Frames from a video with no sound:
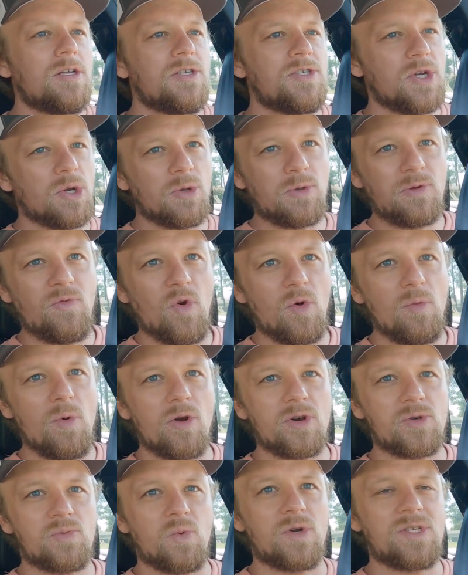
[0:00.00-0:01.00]
034
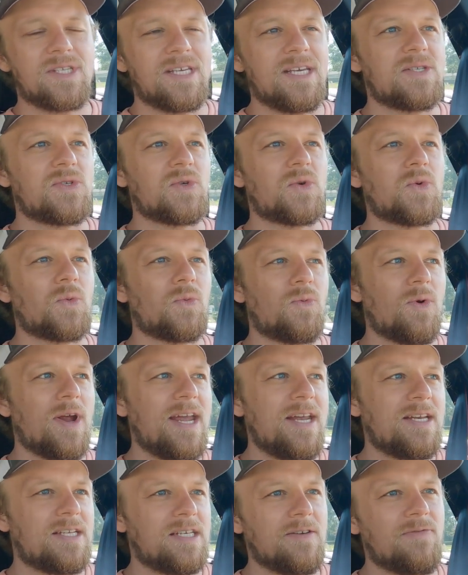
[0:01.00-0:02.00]
Motorsports is
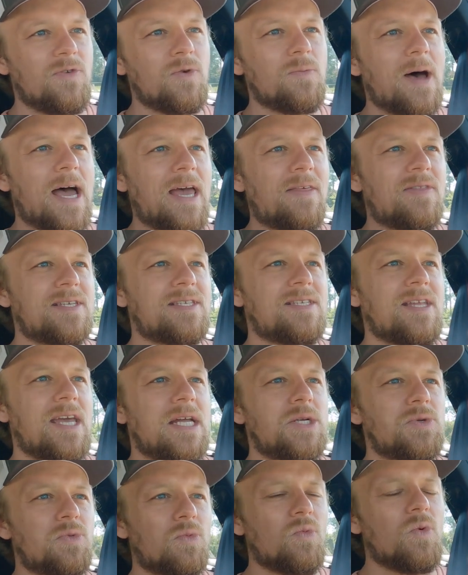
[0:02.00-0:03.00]
great. If you buy the
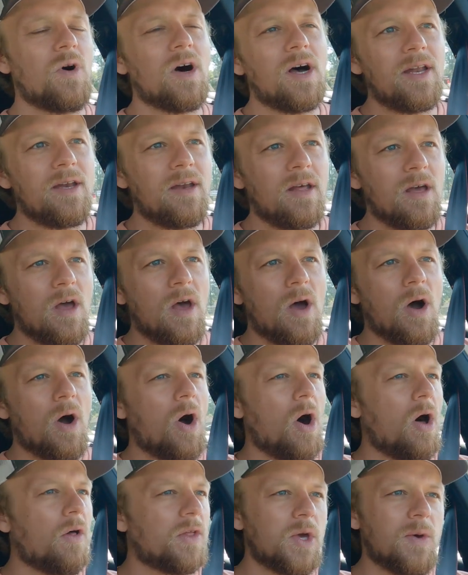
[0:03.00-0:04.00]
stage 1,
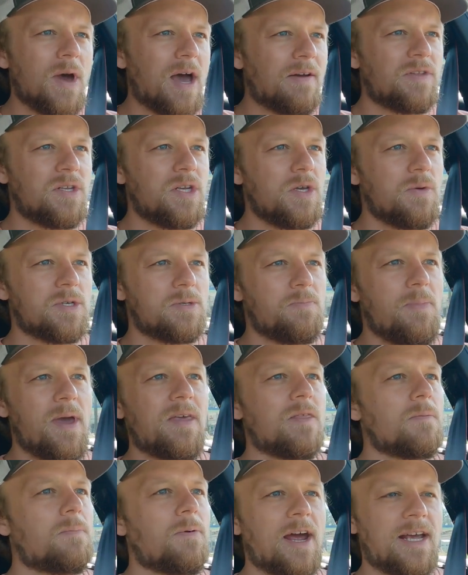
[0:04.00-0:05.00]
all you have to do is
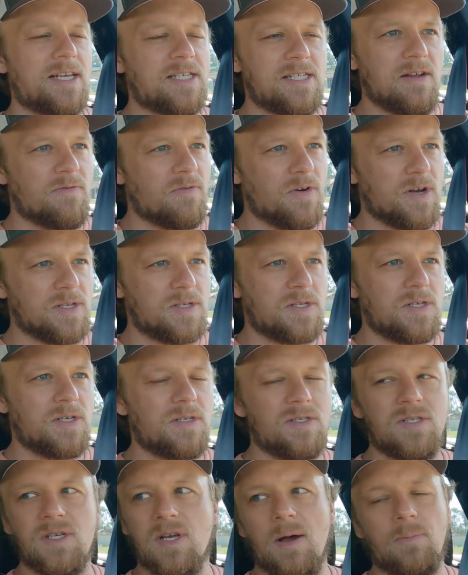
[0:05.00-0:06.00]
pay the price difference
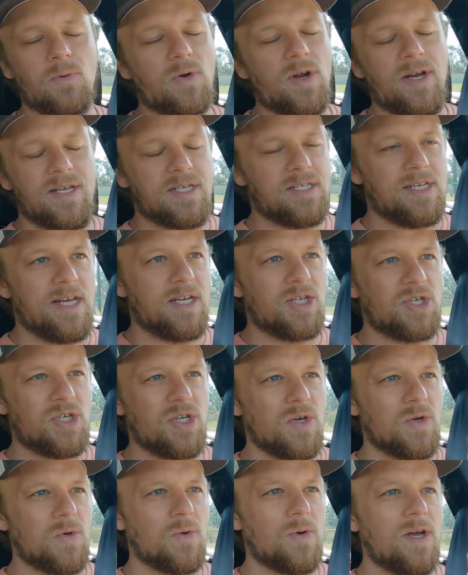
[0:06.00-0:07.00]
to upgrade to stage
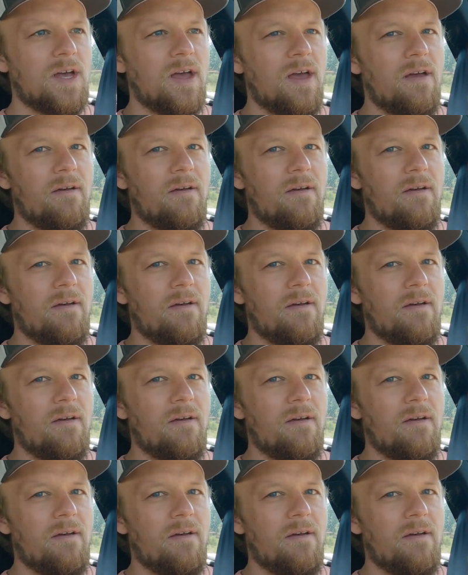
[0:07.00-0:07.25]
2.